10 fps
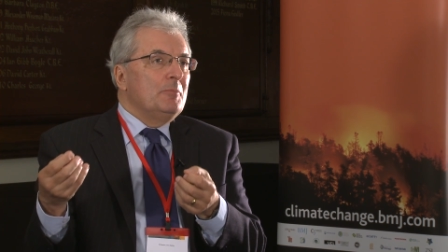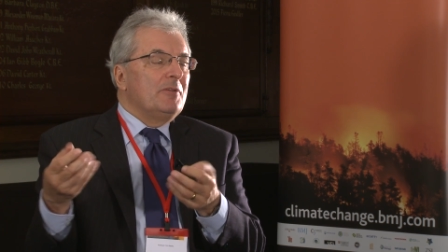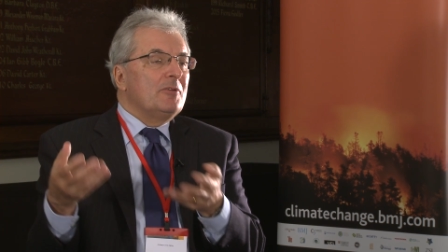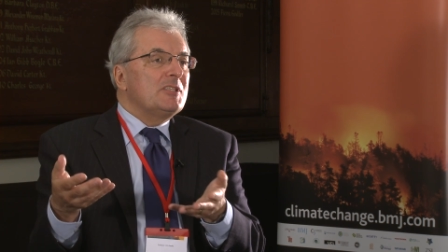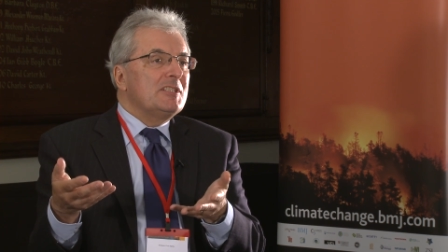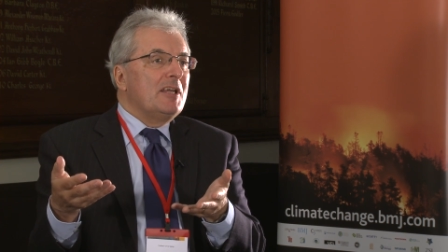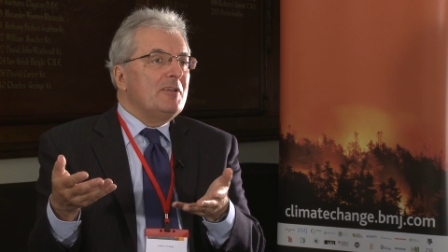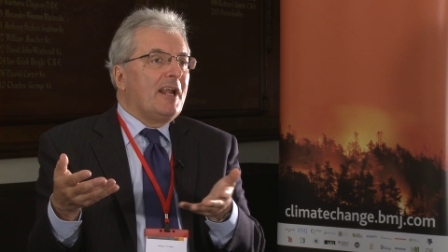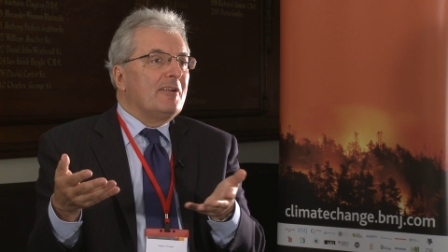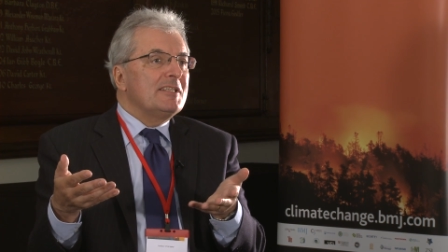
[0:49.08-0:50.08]
But of course, there's no
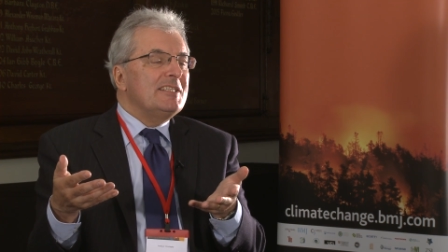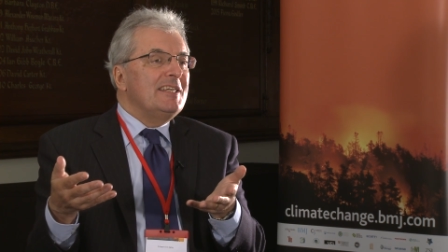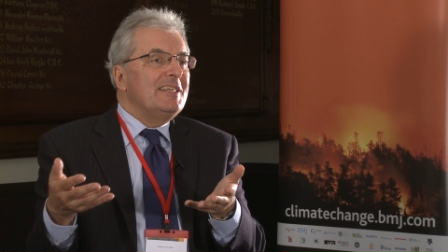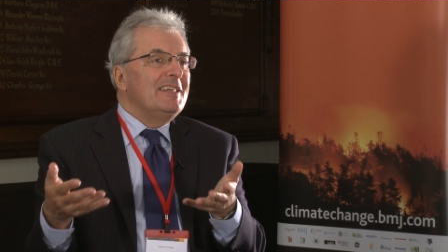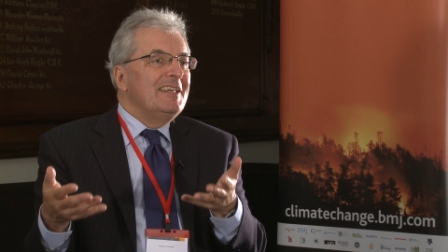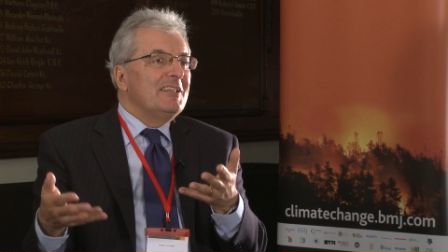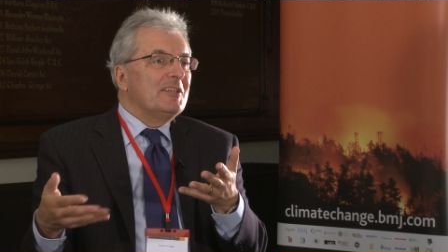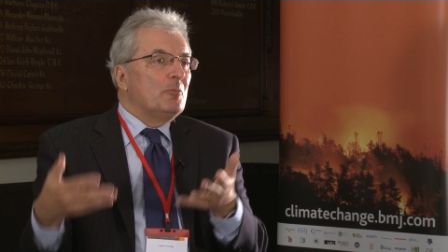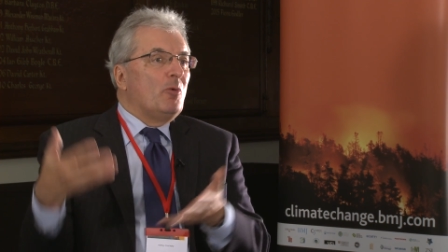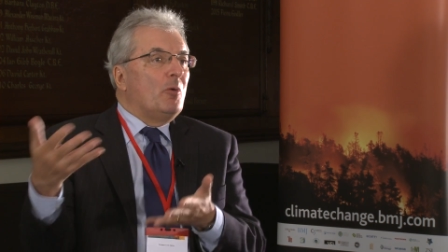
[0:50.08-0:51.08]
guarantee
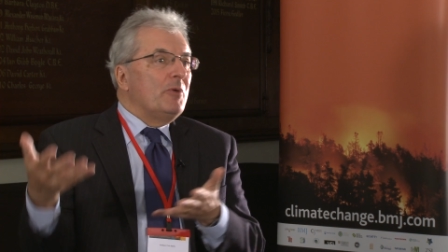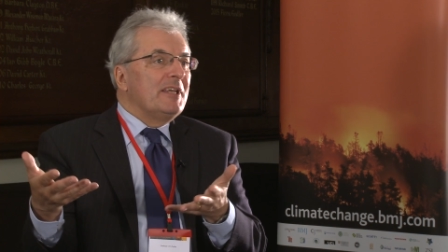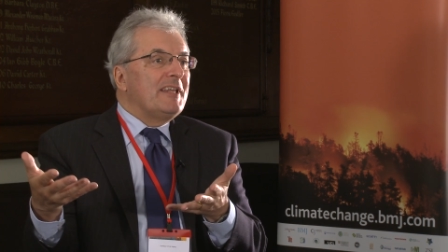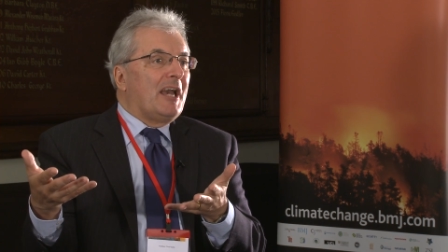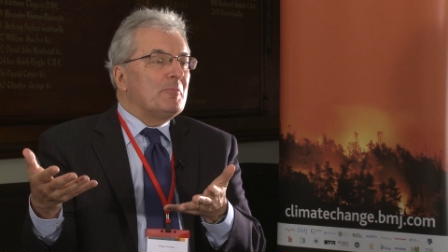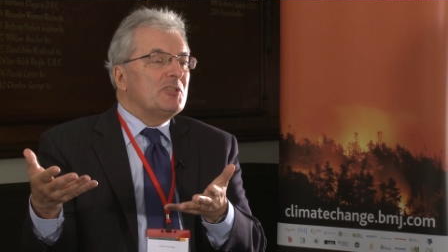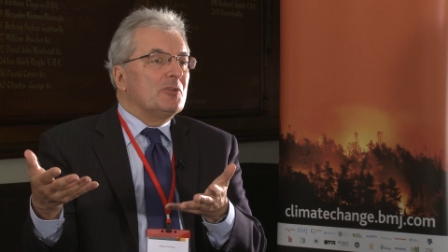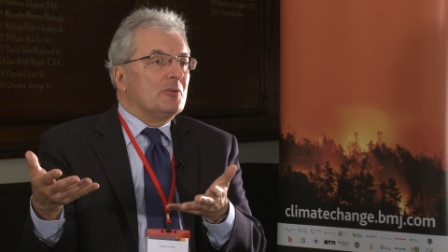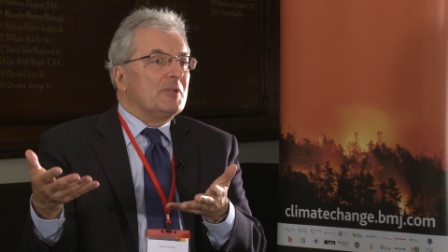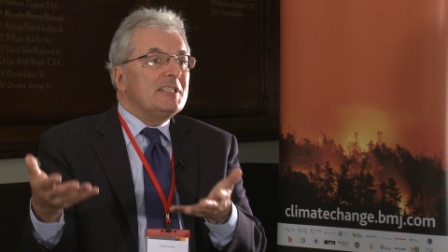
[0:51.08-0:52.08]
that what we adapt
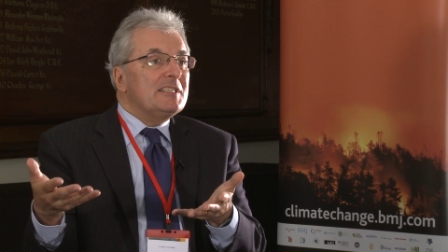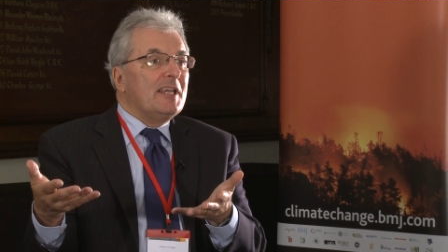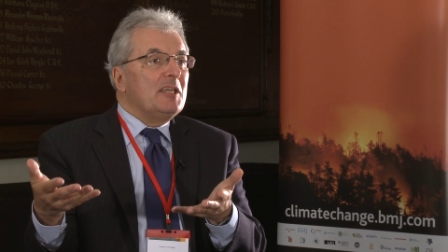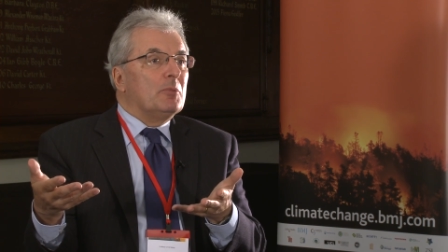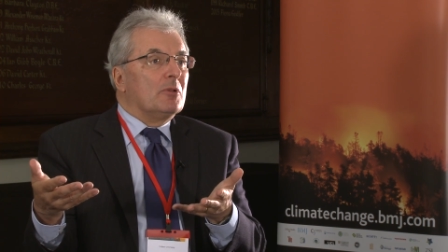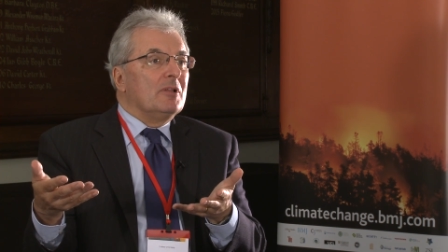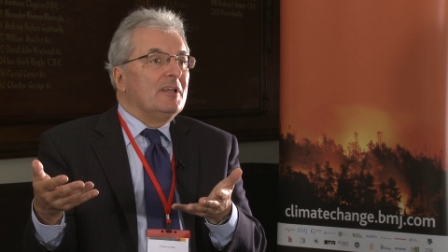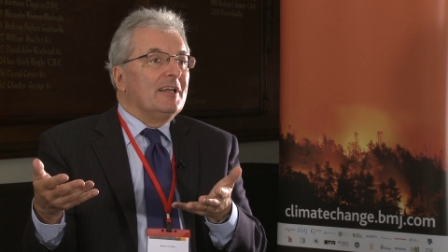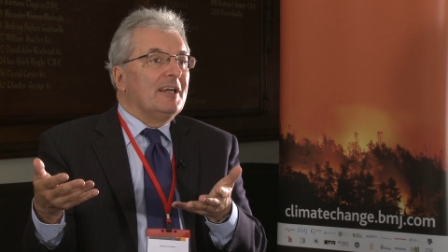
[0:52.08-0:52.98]
to is stable.